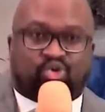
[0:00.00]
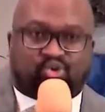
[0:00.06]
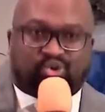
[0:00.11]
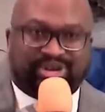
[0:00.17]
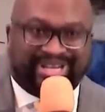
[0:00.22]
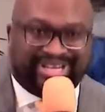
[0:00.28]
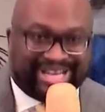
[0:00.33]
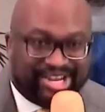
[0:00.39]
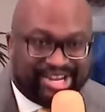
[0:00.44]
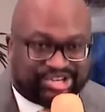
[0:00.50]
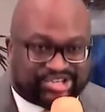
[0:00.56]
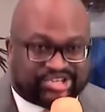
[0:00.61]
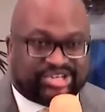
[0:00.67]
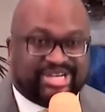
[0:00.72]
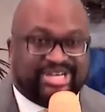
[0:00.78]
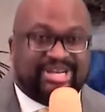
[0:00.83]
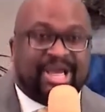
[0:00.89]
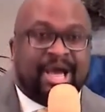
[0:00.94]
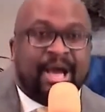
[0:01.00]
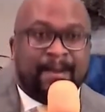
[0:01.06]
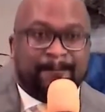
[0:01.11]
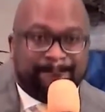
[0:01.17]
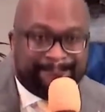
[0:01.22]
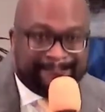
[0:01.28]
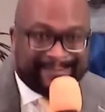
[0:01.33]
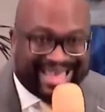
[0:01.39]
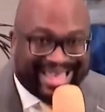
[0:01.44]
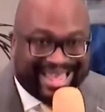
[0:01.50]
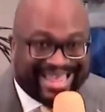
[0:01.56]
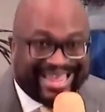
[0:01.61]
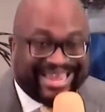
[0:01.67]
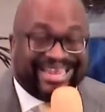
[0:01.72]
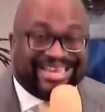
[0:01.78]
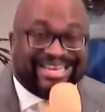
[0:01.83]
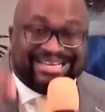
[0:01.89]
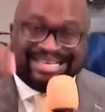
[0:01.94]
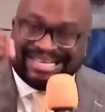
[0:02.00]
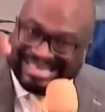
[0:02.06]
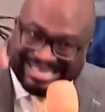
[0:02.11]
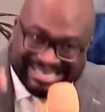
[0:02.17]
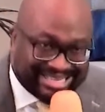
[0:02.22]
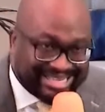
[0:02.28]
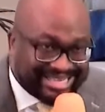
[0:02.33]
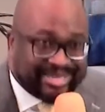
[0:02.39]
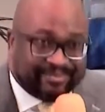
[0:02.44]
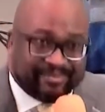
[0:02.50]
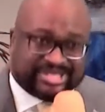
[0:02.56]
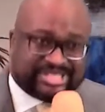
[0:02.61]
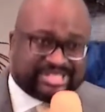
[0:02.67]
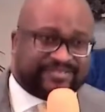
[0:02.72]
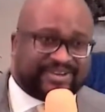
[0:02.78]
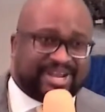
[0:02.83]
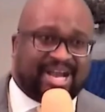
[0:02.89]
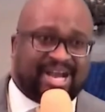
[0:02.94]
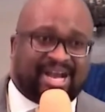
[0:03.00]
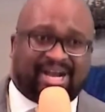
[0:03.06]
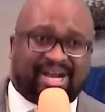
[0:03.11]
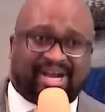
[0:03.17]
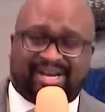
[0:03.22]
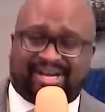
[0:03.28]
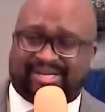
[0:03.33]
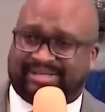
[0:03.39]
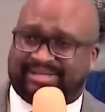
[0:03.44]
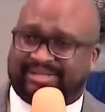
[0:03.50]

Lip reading: creation made in the image of God.